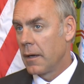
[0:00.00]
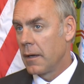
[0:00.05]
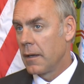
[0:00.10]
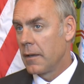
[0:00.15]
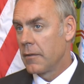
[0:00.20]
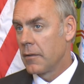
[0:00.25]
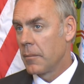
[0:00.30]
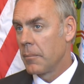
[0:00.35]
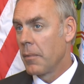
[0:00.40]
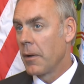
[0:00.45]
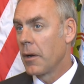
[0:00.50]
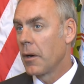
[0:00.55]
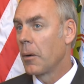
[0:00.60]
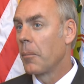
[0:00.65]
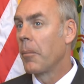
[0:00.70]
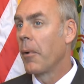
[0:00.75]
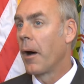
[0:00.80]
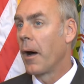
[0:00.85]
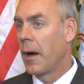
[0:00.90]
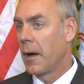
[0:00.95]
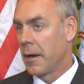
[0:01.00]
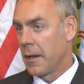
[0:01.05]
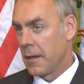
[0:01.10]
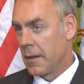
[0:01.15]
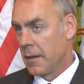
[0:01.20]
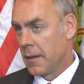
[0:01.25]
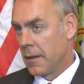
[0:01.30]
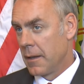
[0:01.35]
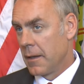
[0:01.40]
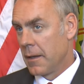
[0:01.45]
is a better
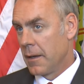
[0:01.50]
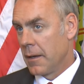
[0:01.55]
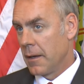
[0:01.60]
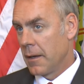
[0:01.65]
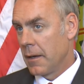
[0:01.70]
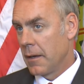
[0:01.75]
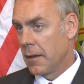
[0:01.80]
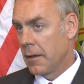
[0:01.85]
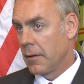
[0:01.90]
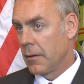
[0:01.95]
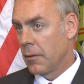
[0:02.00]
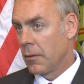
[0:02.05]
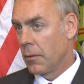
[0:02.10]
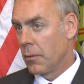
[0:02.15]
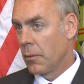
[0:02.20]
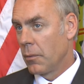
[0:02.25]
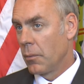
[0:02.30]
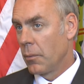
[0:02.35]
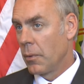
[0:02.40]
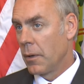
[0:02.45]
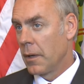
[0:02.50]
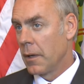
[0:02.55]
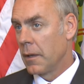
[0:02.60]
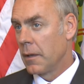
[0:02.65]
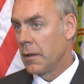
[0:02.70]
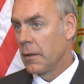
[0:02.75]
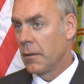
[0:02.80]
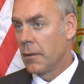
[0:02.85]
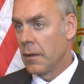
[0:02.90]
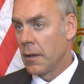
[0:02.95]
body
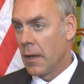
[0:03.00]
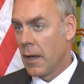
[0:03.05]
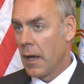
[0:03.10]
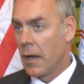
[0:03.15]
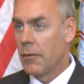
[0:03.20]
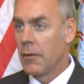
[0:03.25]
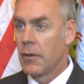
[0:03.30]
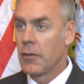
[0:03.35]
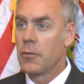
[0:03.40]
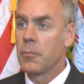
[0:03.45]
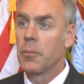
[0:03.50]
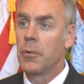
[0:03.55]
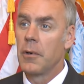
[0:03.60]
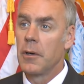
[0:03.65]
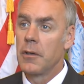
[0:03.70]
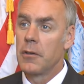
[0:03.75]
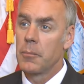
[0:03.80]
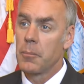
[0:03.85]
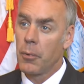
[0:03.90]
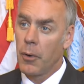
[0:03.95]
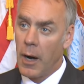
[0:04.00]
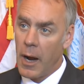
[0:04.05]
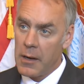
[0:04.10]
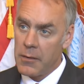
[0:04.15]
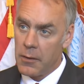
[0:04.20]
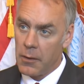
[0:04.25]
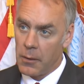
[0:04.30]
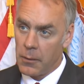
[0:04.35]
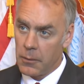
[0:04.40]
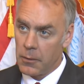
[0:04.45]
when you have experience,
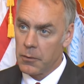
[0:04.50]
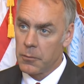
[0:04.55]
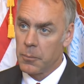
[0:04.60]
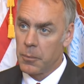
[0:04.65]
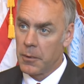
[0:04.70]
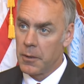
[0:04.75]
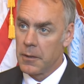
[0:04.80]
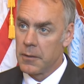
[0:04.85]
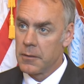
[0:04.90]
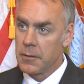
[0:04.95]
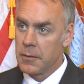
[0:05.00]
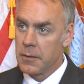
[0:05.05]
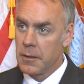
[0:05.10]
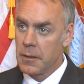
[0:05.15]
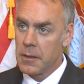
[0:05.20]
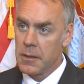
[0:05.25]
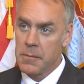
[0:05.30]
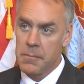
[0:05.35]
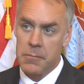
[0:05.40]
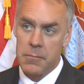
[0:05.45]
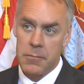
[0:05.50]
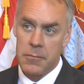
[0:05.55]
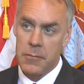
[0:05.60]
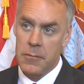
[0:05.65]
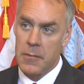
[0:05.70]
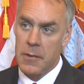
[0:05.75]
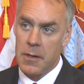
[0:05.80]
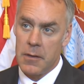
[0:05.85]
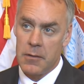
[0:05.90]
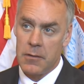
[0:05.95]
practical experience. You know,
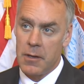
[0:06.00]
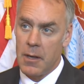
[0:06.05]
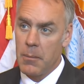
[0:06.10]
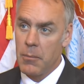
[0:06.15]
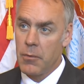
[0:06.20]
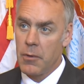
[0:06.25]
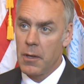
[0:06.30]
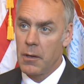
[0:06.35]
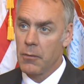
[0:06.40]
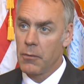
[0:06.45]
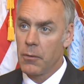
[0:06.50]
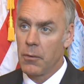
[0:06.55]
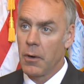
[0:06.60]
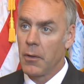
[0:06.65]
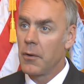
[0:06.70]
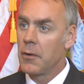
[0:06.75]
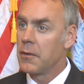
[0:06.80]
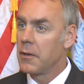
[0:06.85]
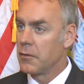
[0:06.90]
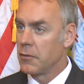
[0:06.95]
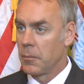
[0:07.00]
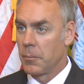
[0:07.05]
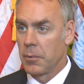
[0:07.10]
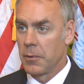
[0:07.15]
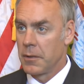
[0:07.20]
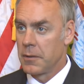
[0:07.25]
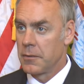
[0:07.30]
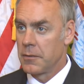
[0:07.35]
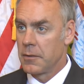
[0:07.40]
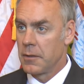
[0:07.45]
and same thing for other
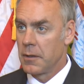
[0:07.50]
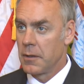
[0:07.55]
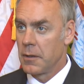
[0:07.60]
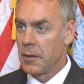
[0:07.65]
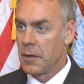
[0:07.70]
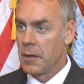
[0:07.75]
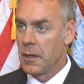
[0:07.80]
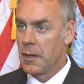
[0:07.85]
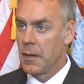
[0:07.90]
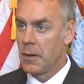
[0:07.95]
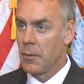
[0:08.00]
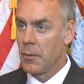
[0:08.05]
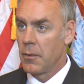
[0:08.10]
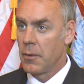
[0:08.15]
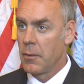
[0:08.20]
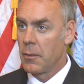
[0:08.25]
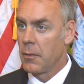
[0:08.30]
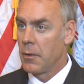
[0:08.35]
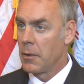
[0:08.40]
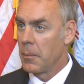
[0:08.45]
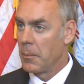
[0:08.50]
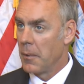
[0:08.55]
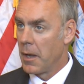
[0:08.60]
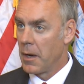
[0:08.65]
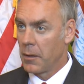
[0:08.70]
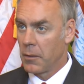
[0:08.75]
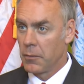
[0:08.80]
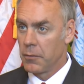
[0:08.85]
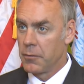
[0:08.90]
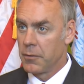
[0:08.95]
disciplines. You know, with the
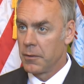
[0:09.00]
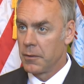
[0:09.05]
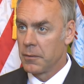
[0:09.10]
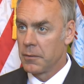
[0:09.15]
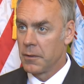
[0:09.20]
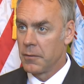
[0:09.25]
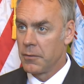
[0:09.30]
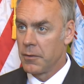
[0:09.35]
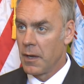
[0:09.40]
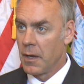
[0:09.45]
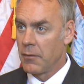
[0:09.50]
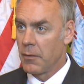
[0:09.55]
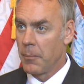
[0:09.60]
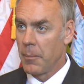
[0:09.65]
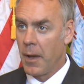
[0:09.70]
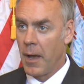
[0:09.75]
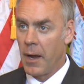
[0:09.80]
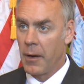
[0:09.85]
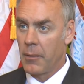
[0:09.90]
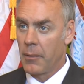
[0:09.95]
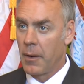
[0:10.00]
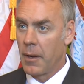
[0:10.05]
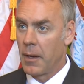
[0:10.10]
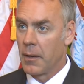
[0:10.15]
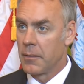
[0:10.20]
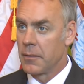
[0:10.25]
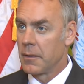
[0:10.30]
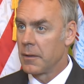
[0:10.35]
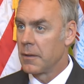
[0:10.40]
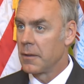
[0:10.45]
medical field, if you have a
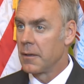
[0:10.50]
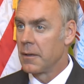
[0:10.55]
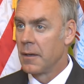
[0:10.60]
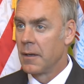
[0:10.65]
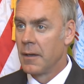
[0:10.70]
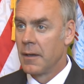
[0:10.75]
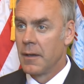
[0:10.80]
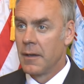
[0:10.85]
background in